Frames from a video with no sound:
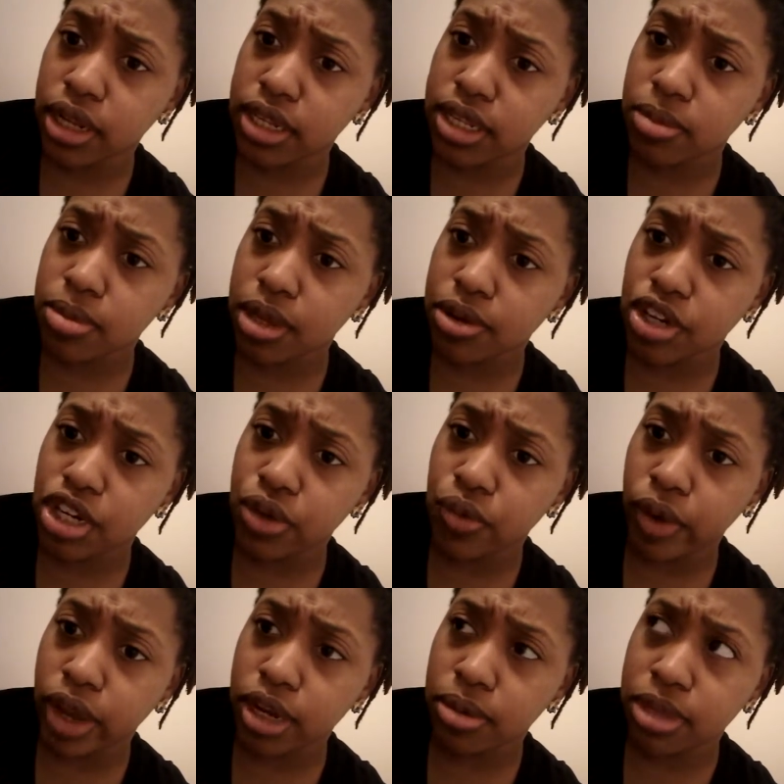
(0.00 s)
And sometimes she
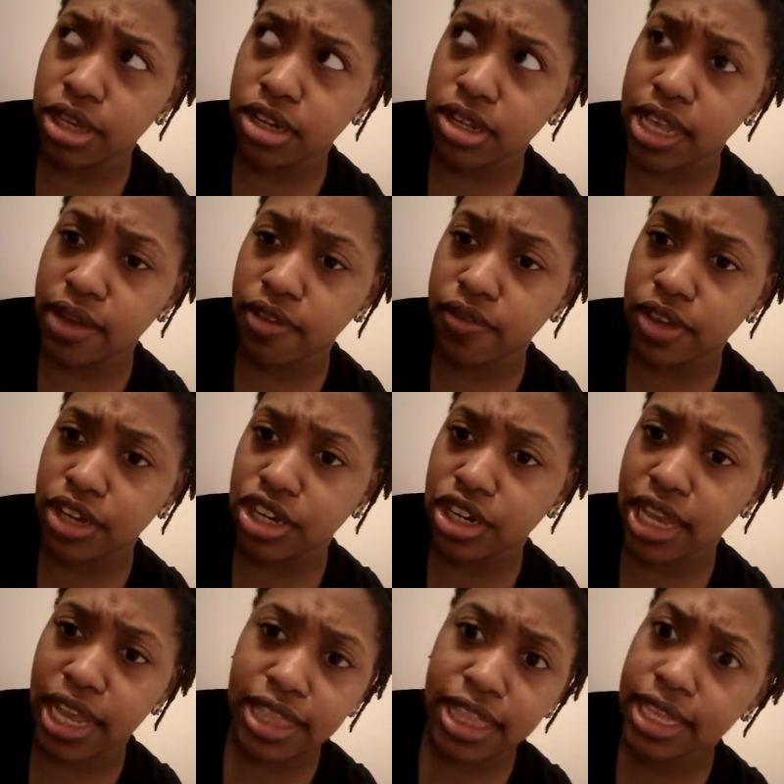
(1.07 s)
randomly just have a
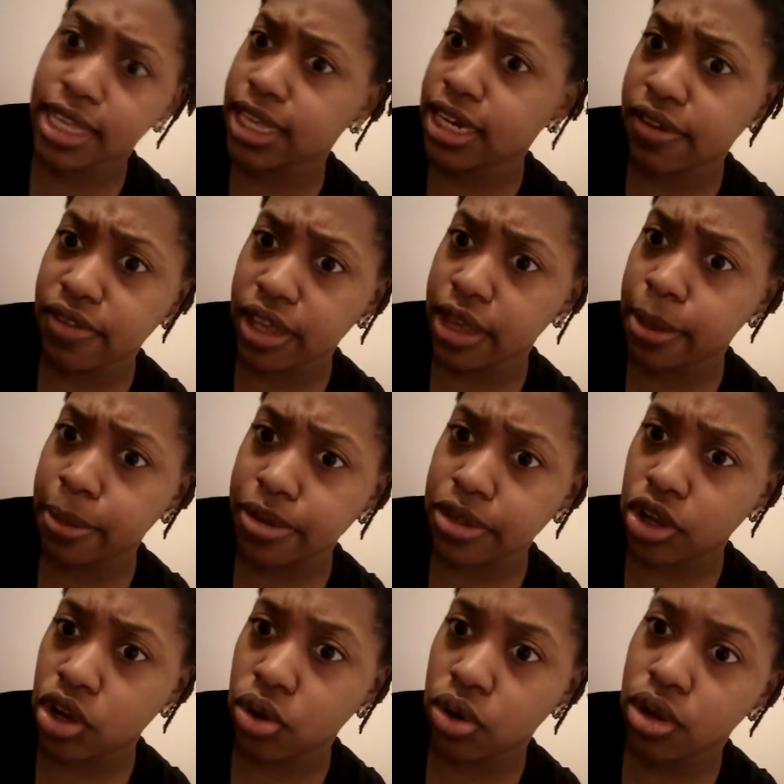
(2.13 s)
vision at the end of the
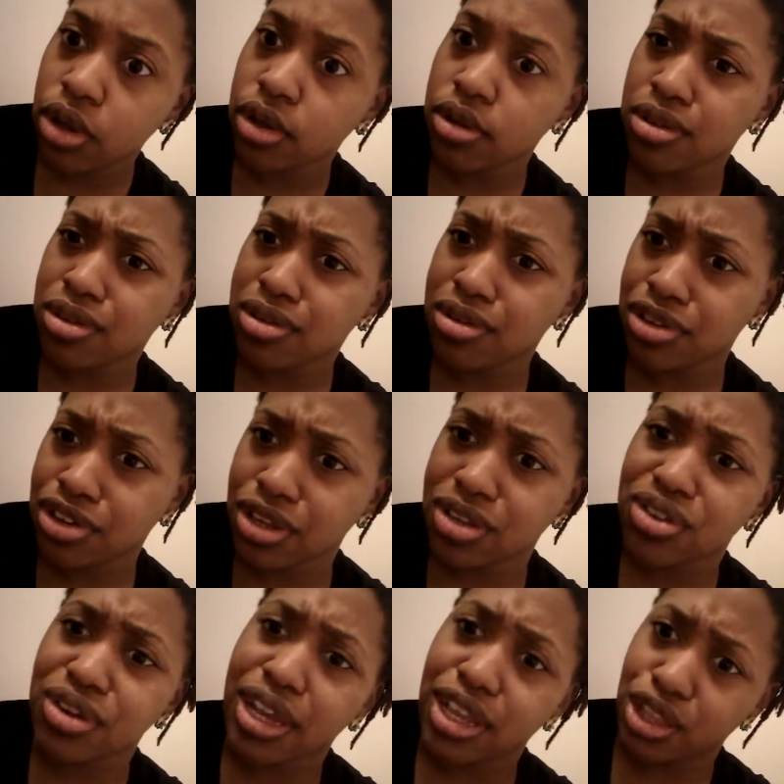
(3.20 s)
episode
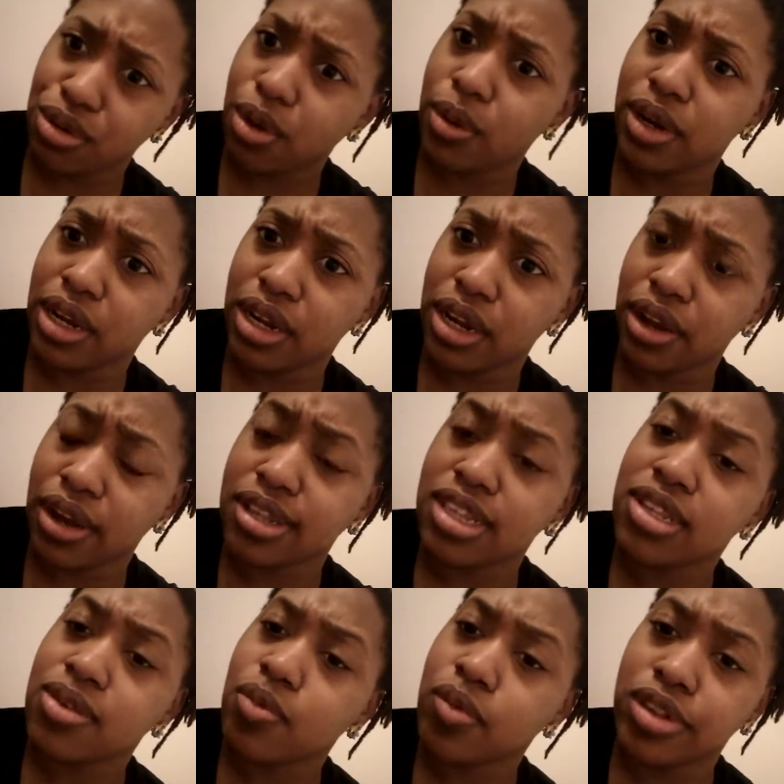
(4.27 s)
just so they could throw it in there. Because
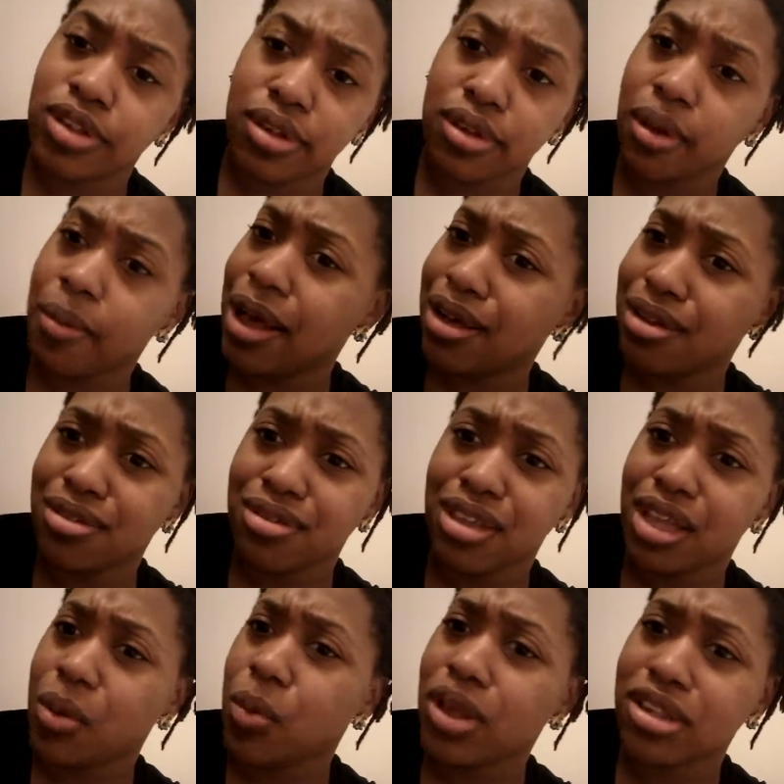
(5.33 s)
it
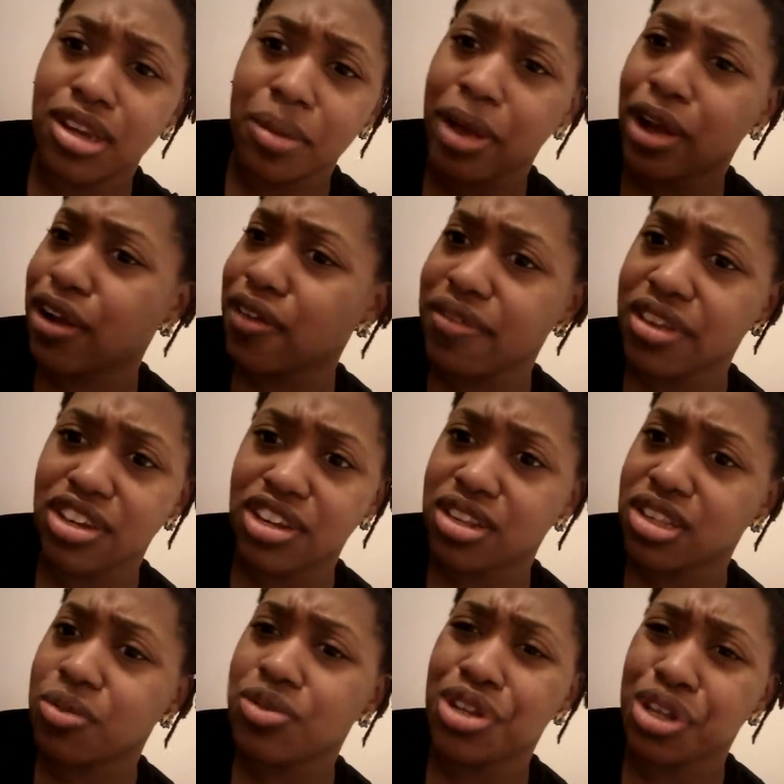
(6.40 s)
wasn't about her
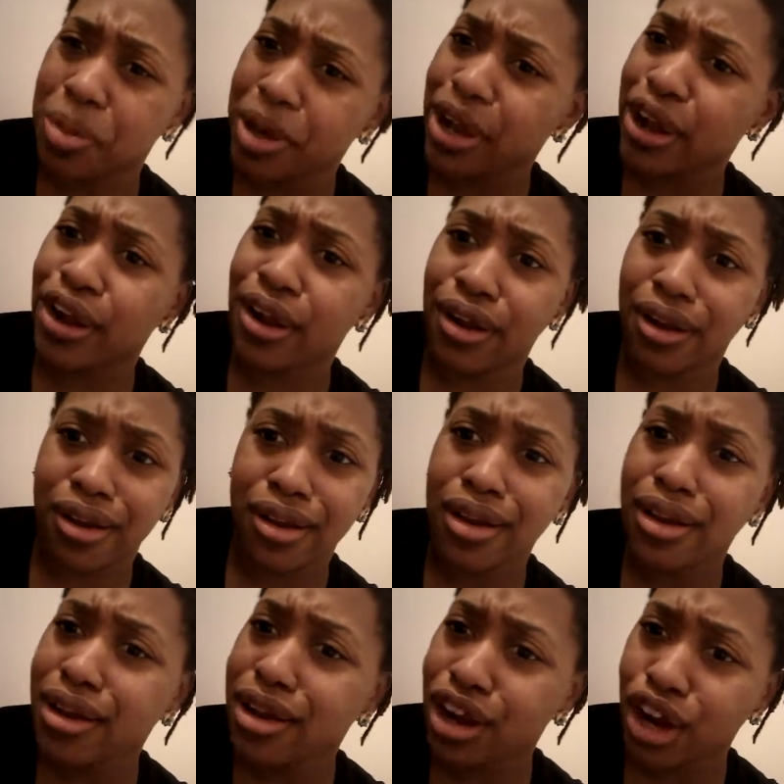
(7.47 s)
visions. It was just about her
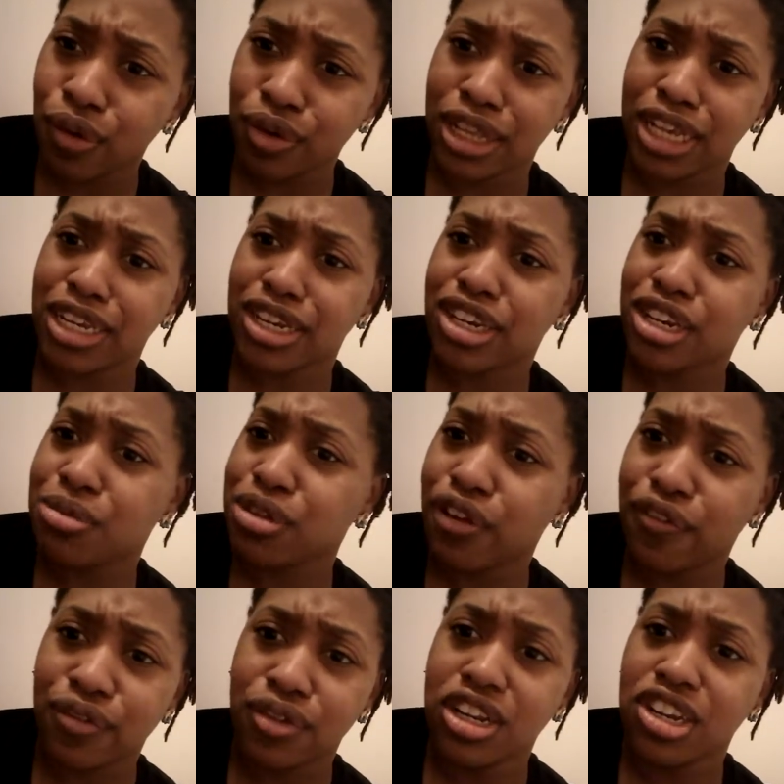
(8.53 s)
relationships,
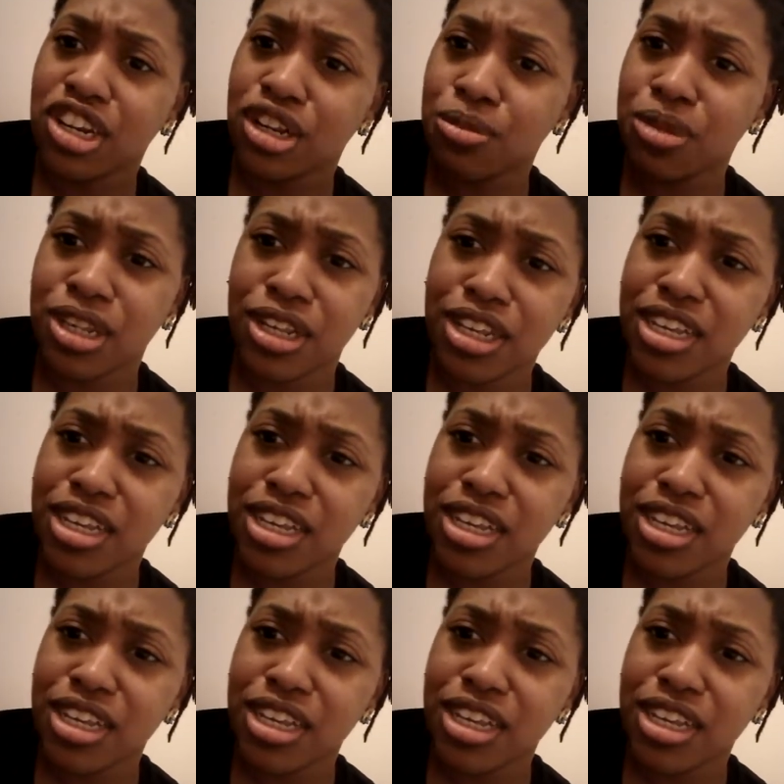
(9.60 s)
her friendships.